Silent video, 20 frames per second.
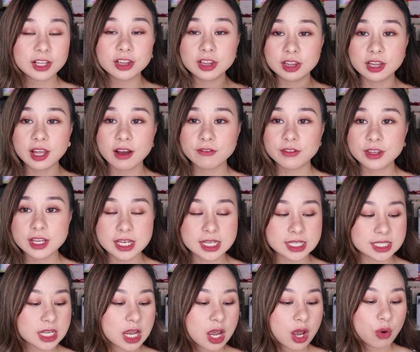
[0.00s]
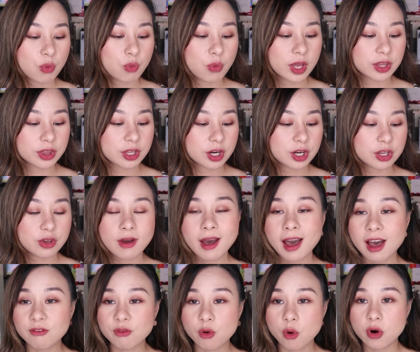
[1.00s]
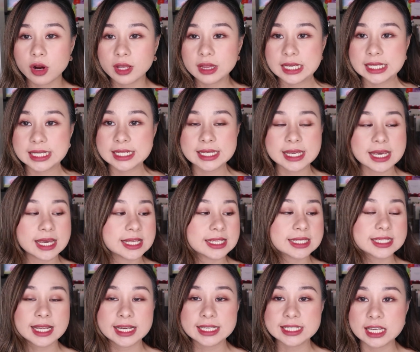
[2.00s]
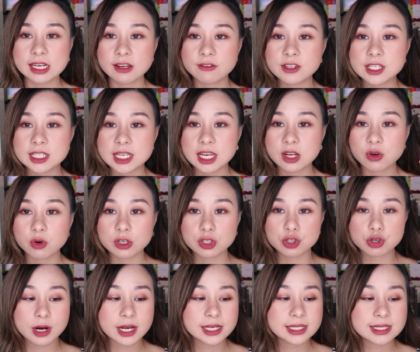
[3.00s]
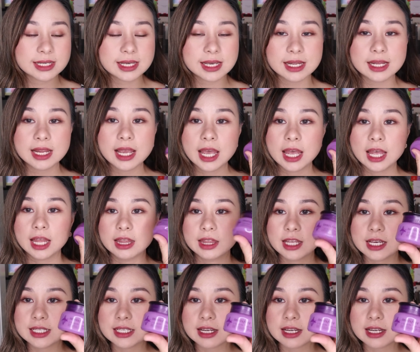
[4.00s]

love this. Whether you have oily skin, sensitive skin, or dry skin, this